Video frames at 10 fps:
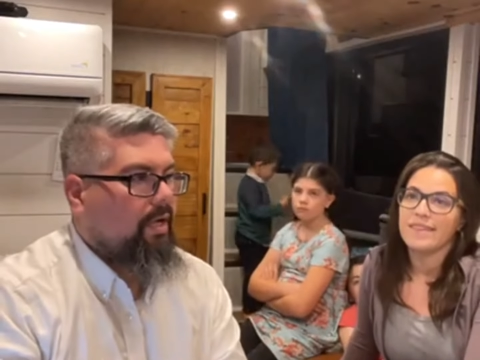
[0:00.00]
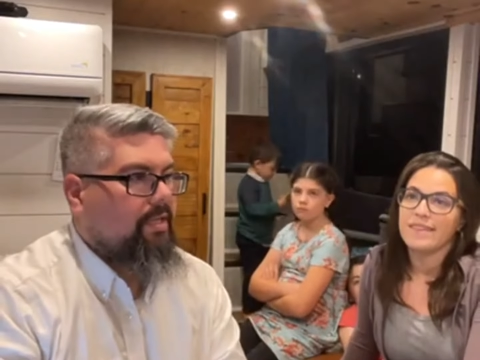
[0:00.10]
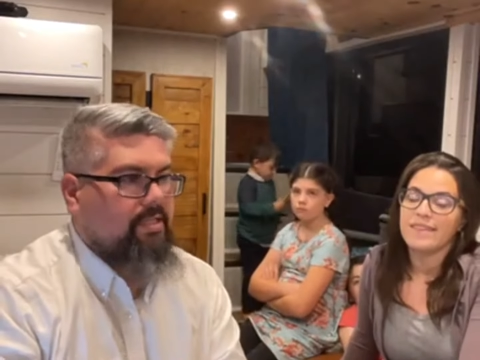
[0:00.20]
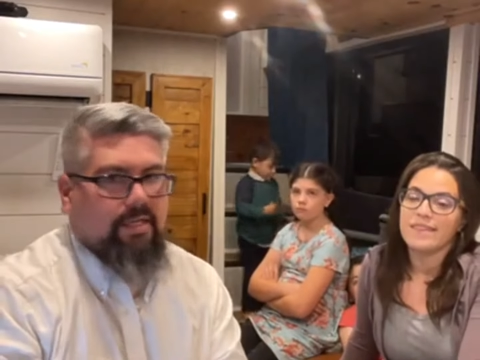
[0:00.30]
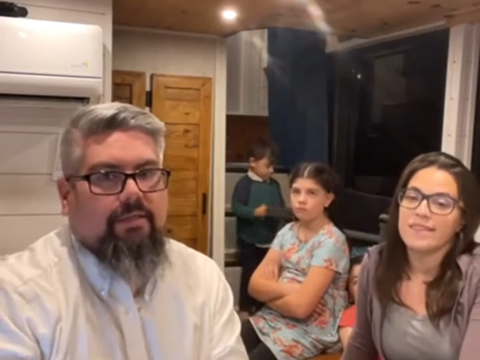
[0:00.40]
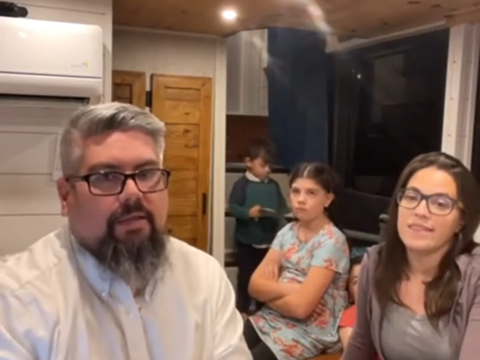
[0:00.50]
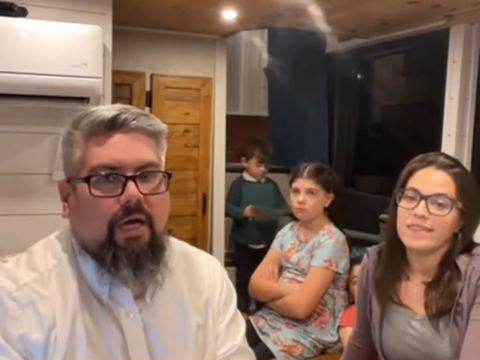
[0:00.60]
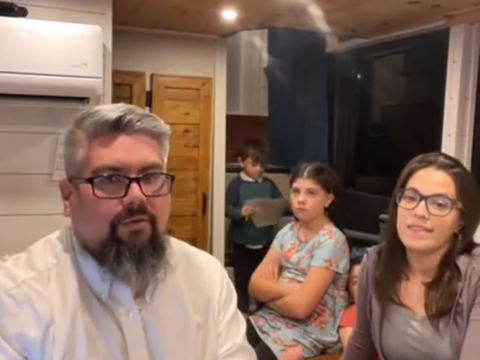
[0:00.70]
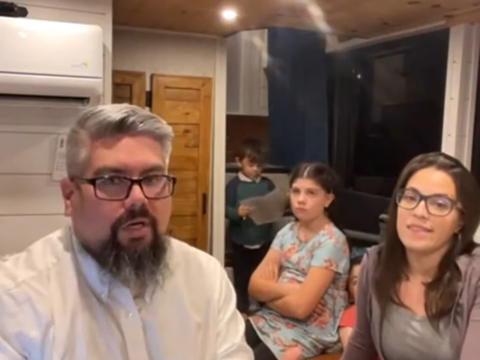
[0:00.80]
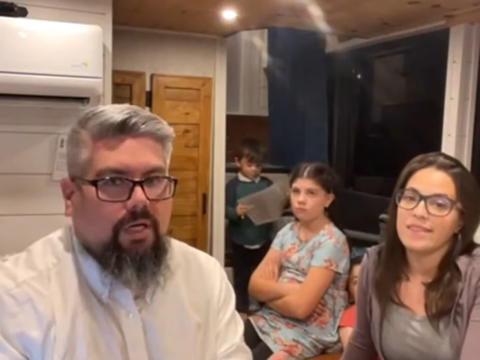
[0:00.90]
Speaker 1: it's
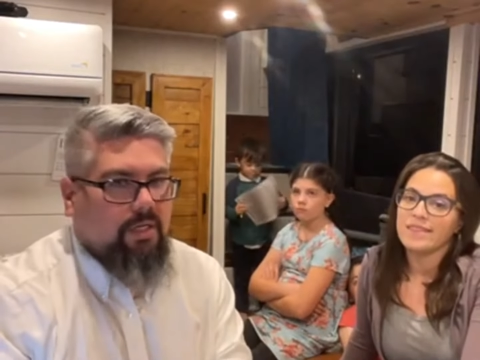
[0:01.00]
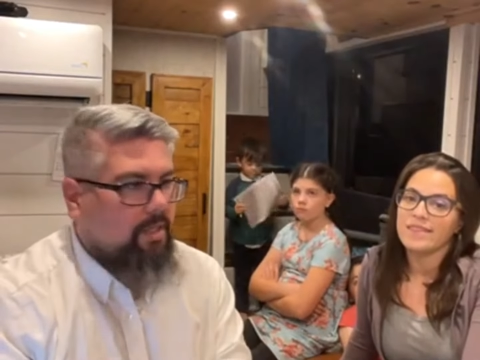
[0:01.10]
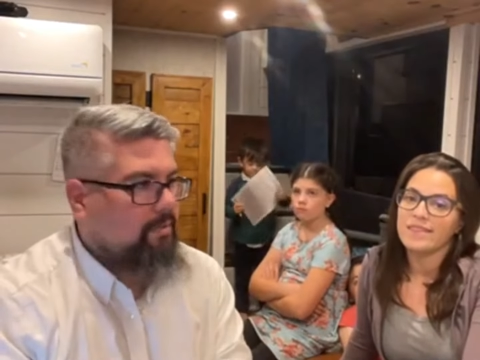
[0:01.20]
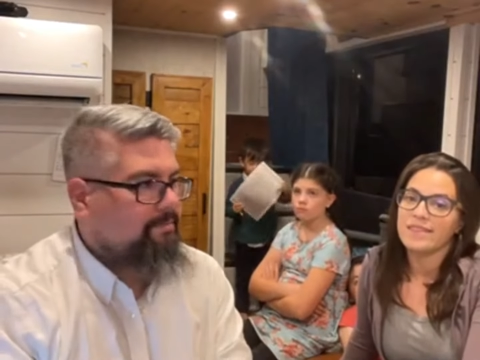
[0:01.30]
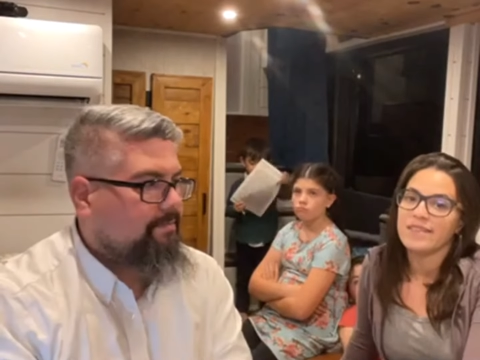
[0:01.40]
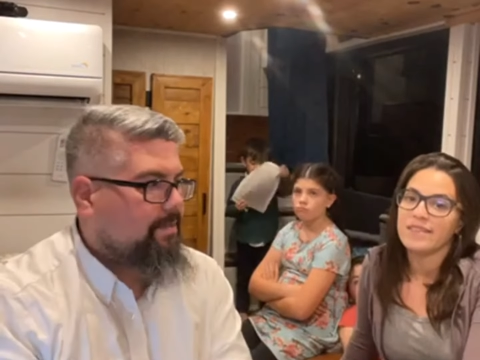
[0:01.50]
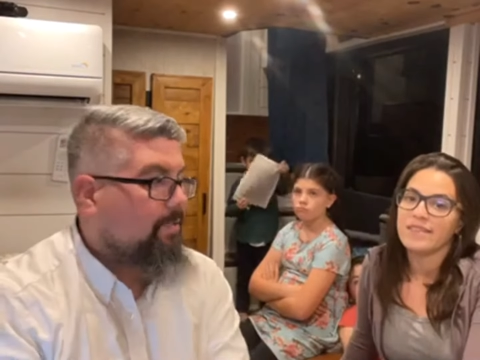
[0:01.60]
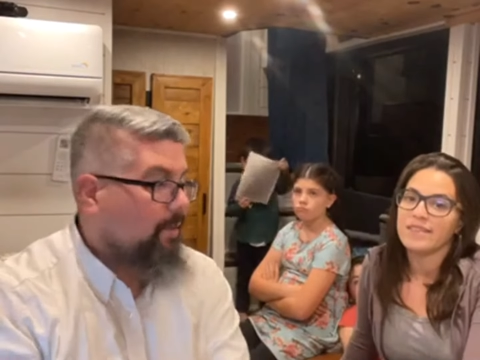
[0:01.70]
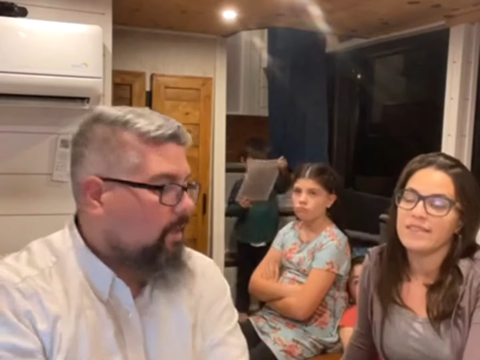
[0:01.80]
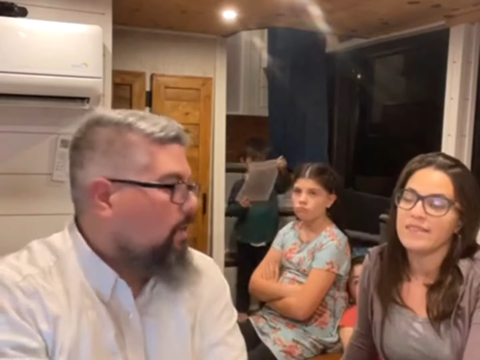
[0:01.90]
kind of a
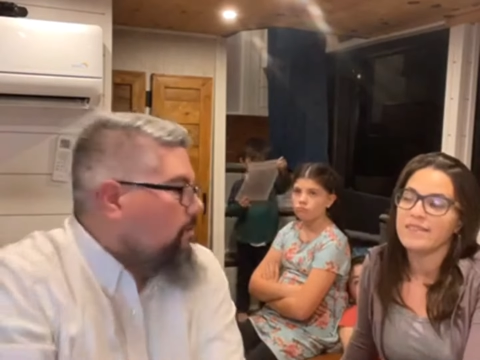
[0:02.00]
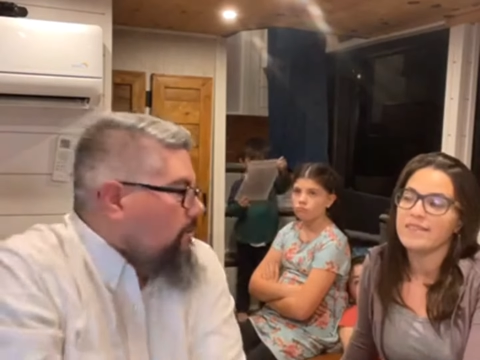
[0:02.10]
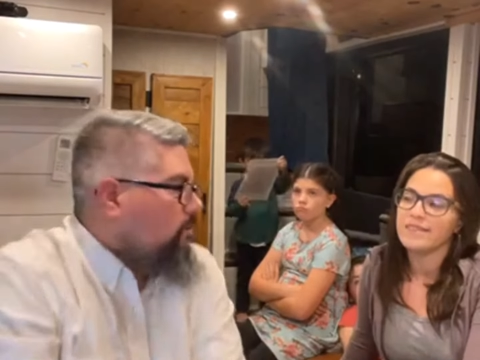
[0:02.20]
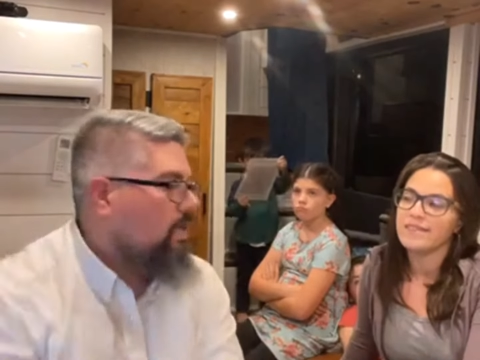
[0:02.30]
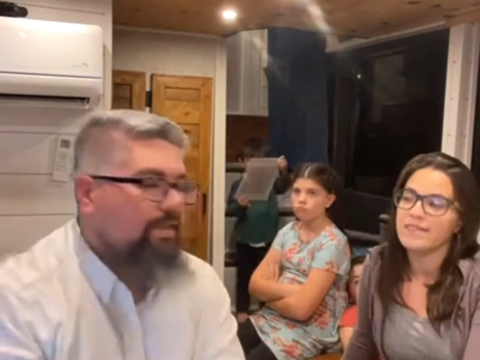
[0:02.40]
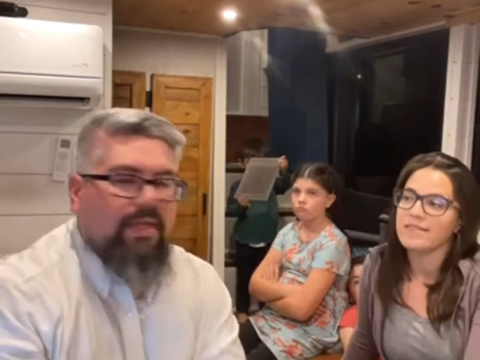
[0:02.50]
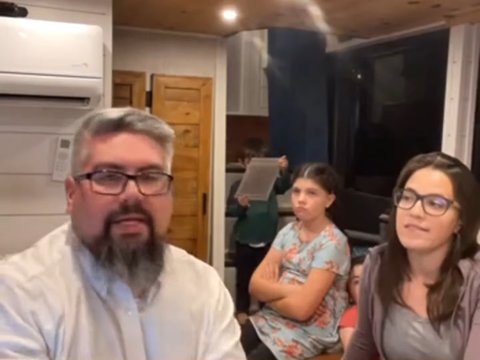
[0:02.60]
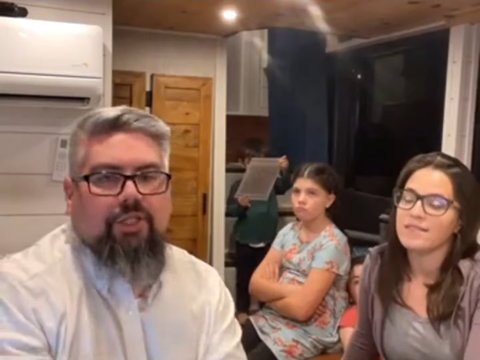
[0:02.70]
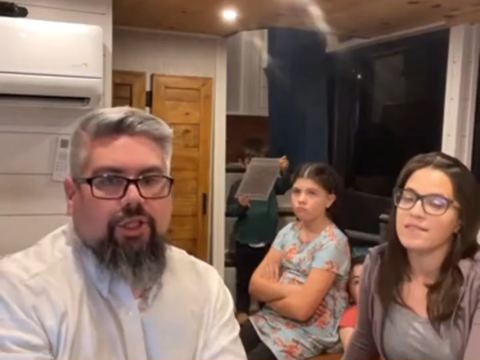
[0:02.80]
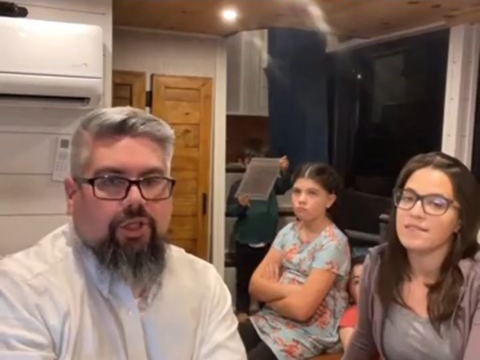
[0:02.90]
typically a free
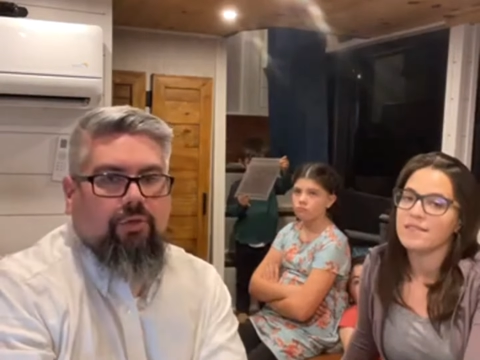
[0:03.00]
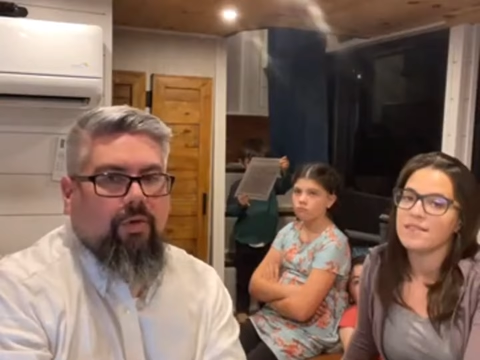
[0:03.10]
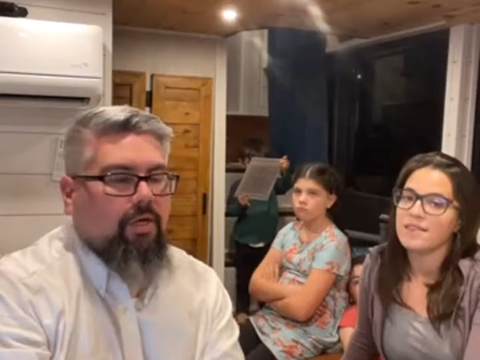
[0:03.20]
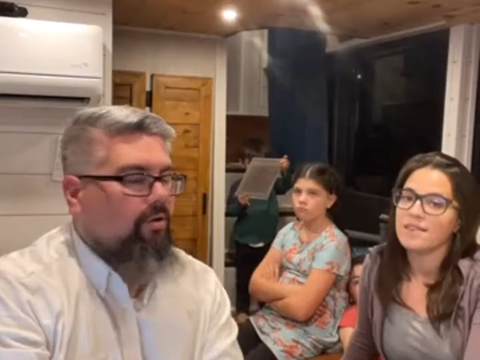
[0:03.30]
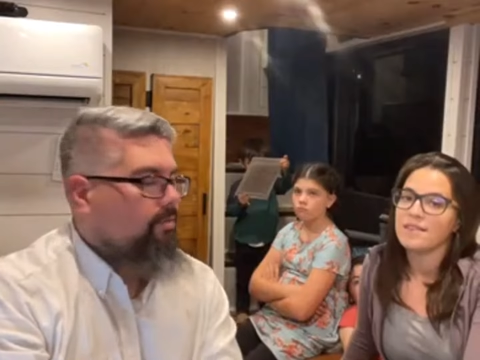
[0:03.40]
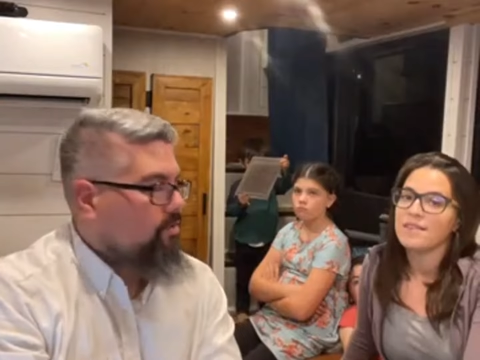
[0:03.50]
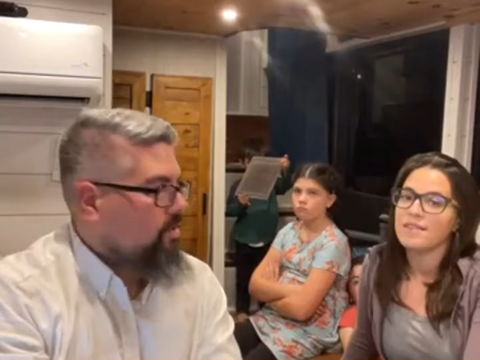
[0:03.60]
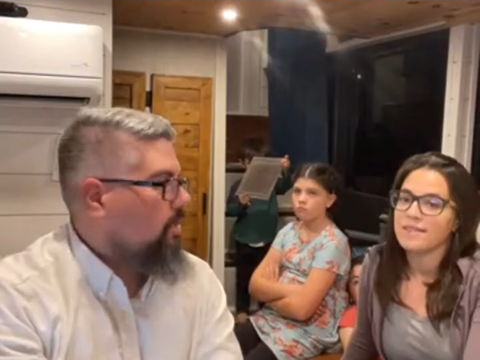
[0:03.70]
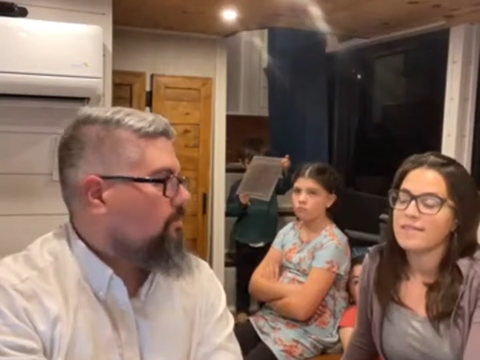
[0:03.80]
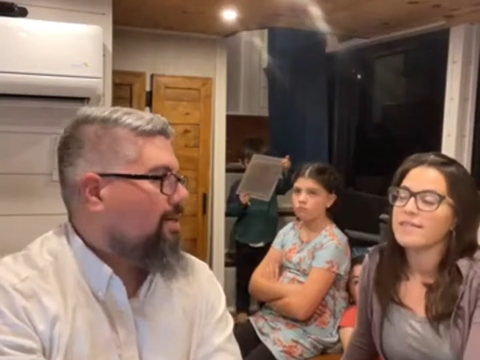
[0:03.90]
thing to do. We go to
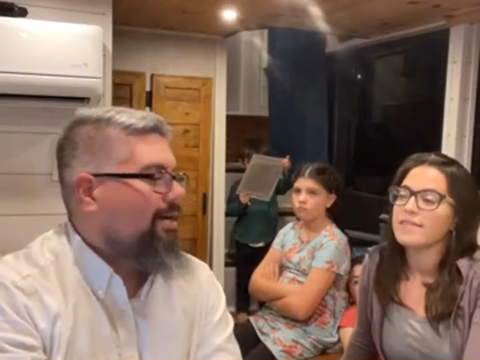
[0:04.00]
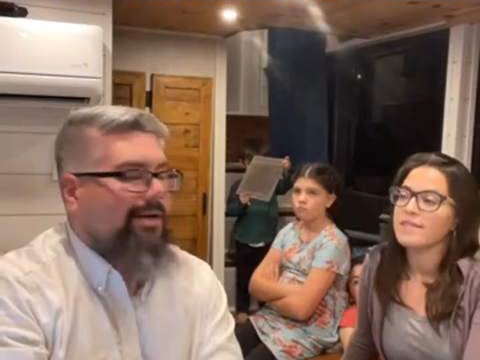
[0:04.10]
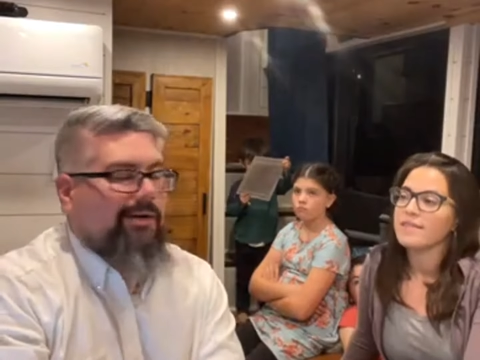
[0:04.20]
museums.